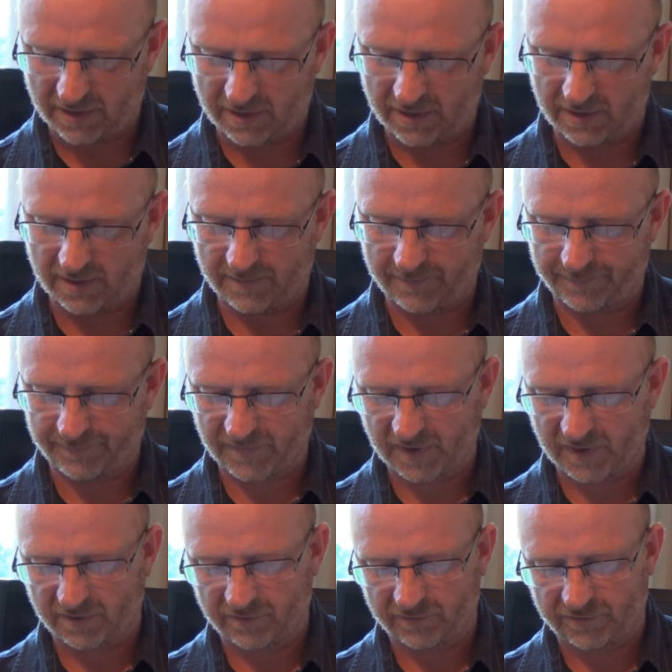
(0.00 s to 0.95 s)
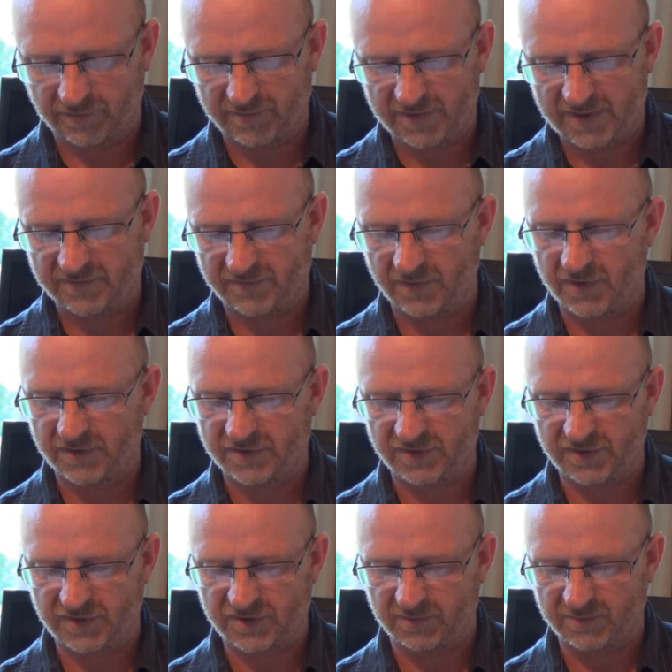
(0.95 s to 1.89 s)
um, from these
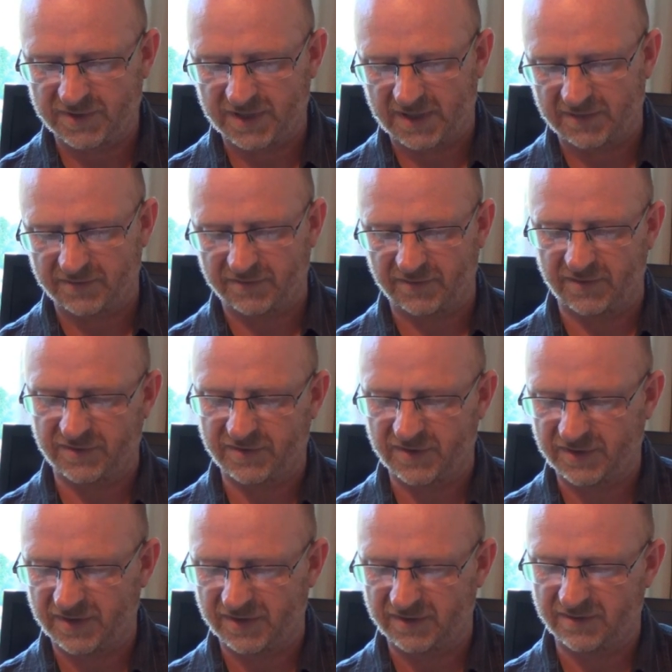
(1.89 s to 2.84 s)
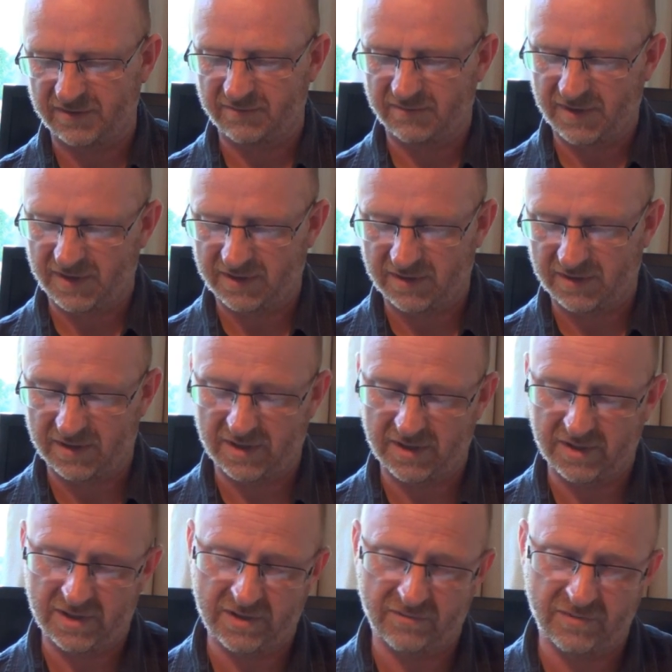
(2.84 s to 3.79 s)
verses, sometimes verses and, and, and,
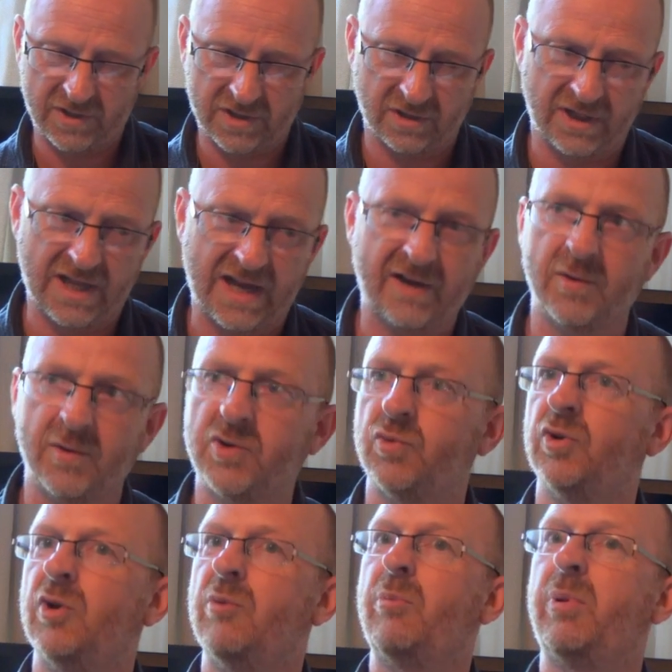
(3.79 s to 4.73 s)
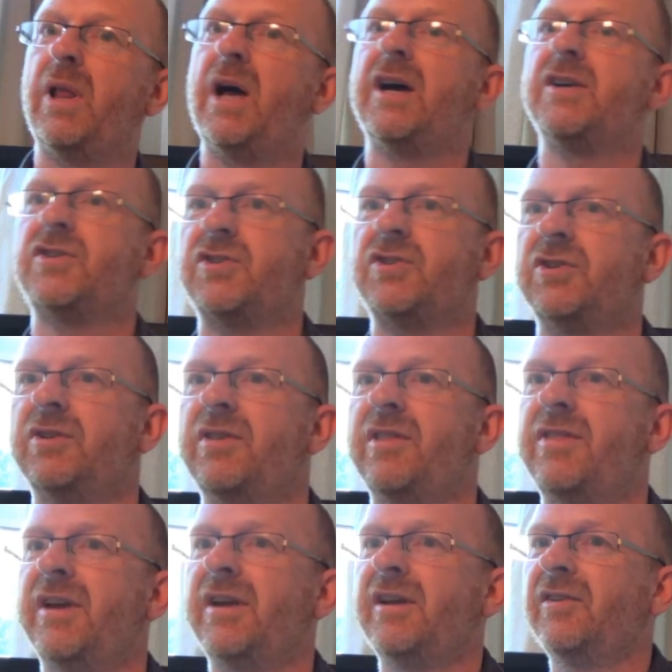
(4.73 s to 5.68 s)
in the original language, will imply certain
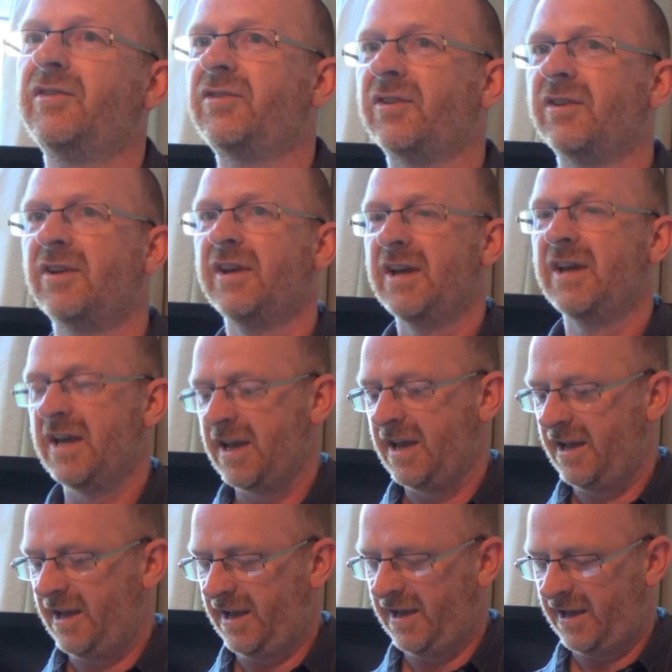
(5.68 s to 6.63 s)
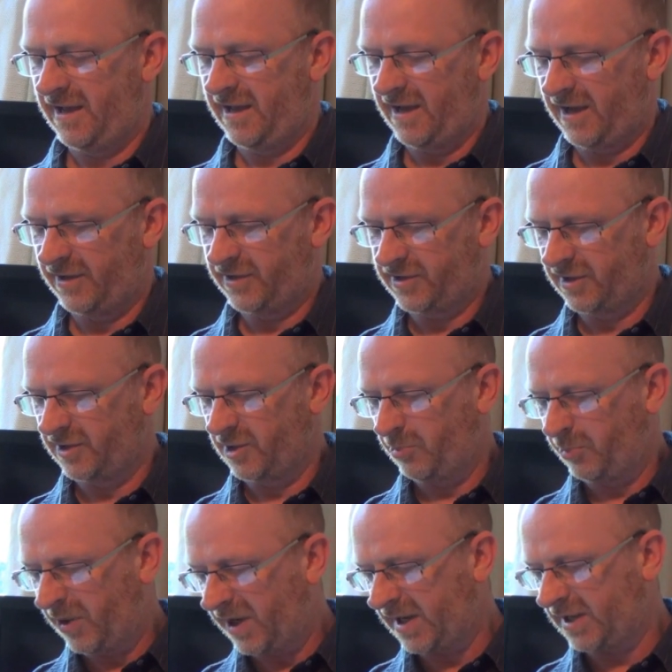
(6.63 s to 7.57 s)
things. Uh, and so the
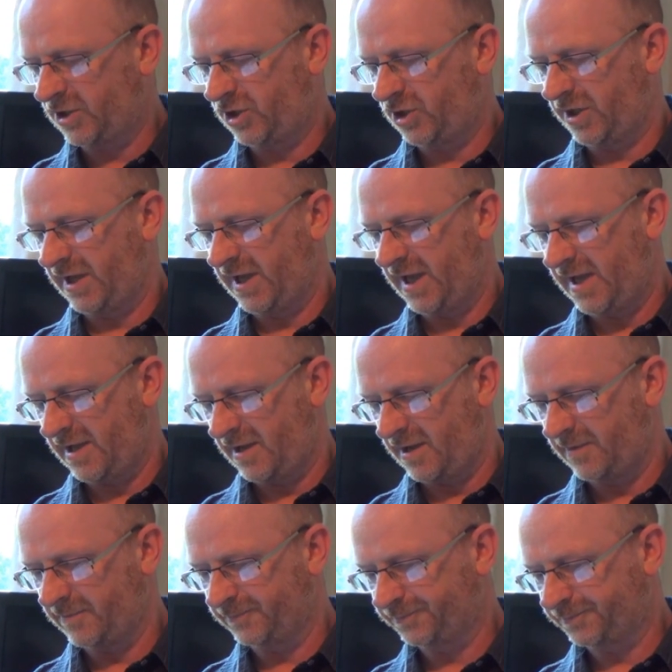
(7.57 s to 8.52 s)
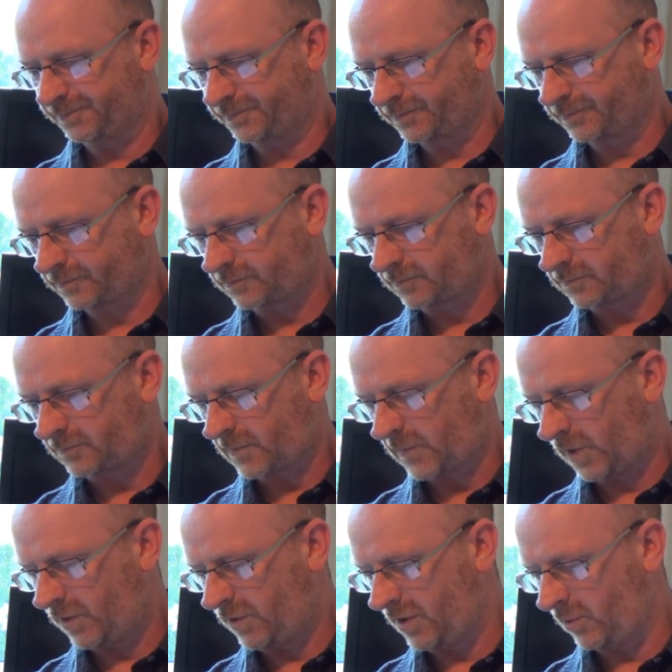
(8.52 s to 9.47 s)
picture here
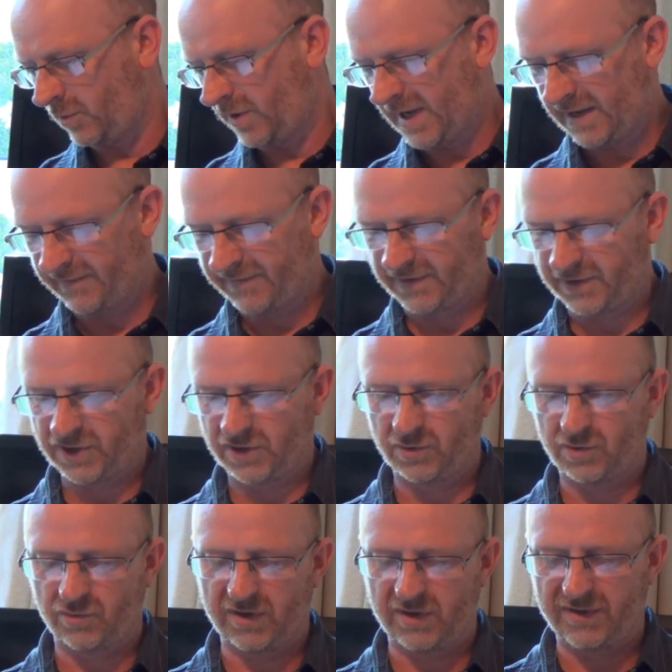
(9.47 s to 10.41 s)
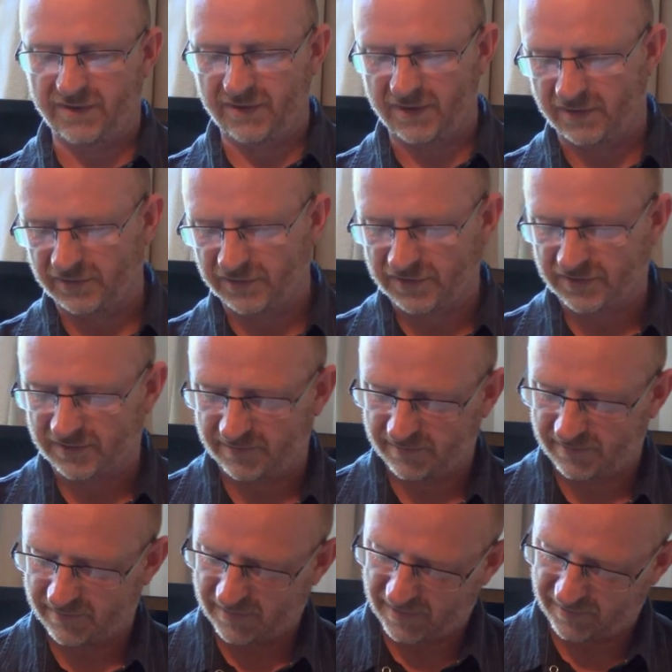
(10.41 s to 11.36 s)
that we have in 2 Corinthians,
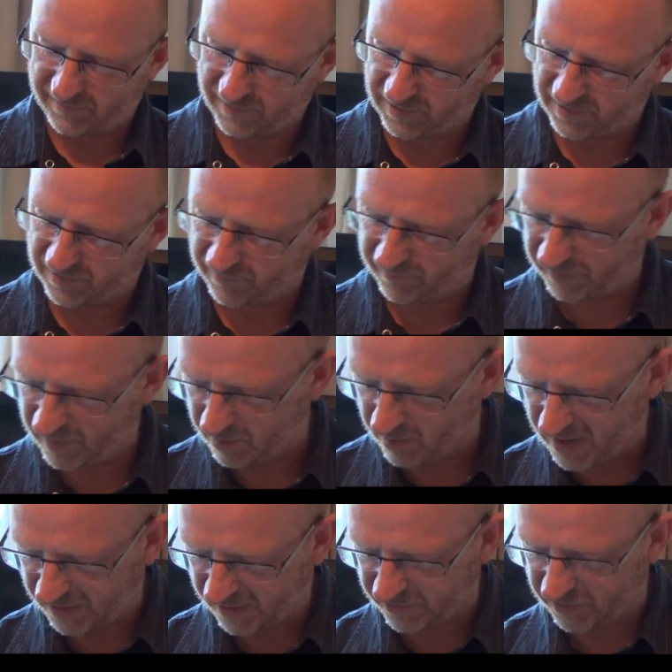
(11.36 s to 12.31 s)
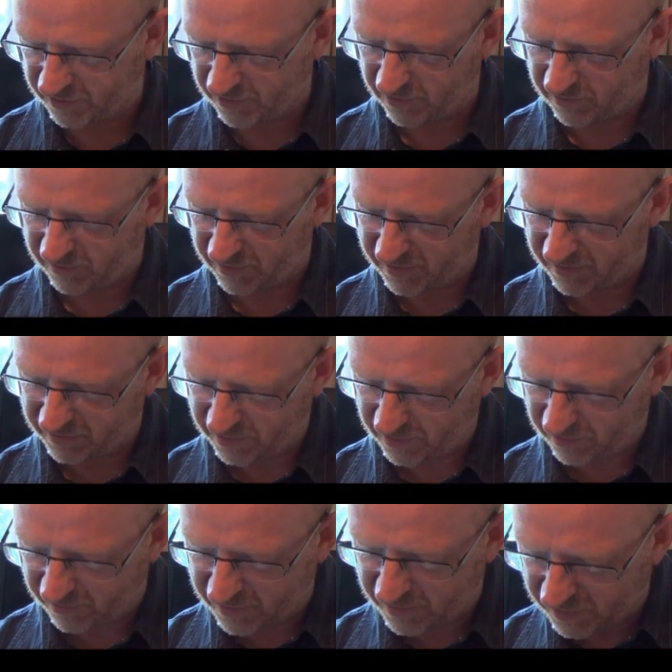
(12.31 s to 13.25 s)
just flip back to 2 Corinthians,
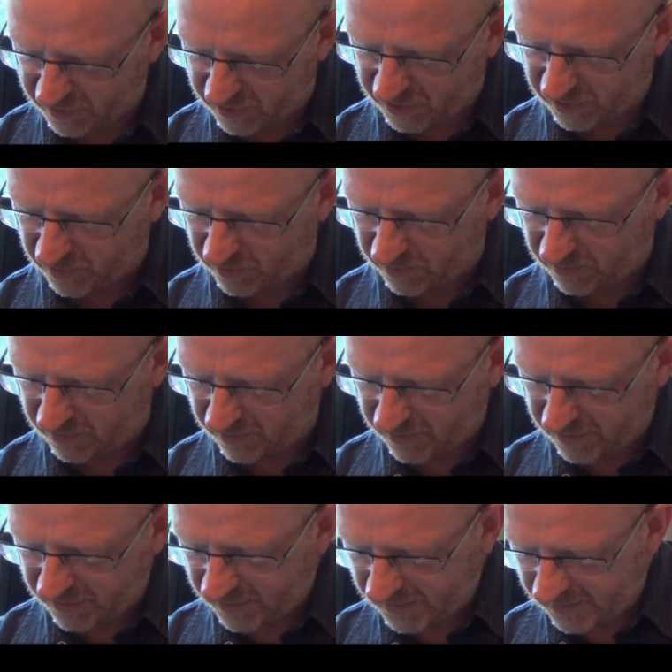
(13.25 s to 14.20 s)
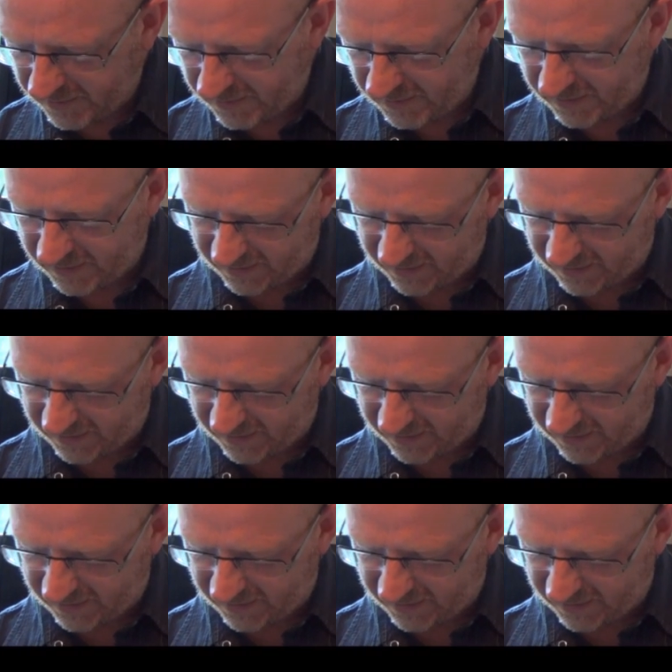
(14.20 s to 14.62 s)
2 Corinthians 2.